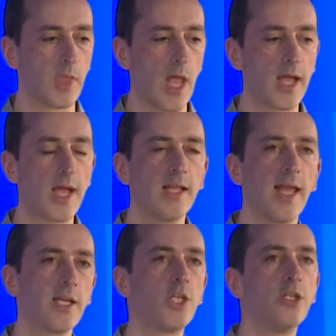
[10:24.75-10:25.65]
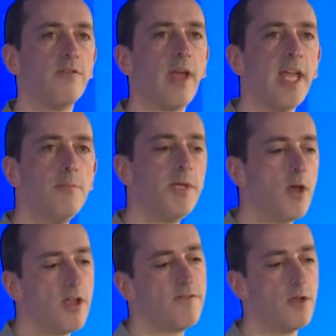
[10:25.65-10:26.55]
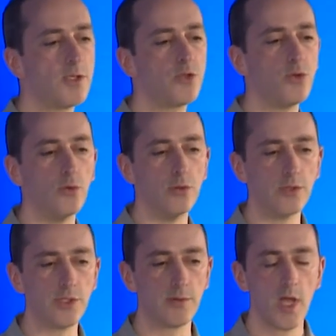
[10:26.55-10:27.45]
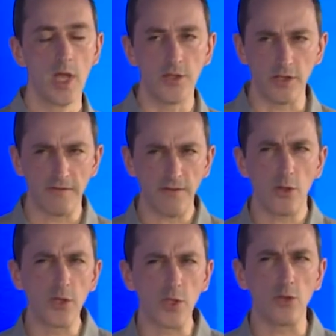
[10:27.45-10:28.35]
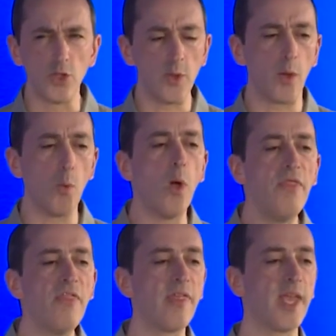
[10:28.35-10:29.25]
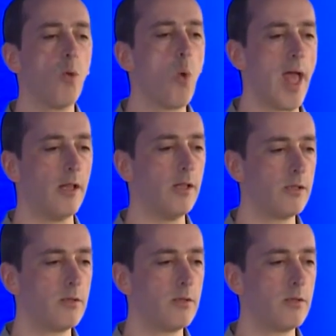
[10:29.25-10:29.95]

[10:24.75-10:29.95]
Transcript: A collection of API-first tools that are focused on doing one thing well,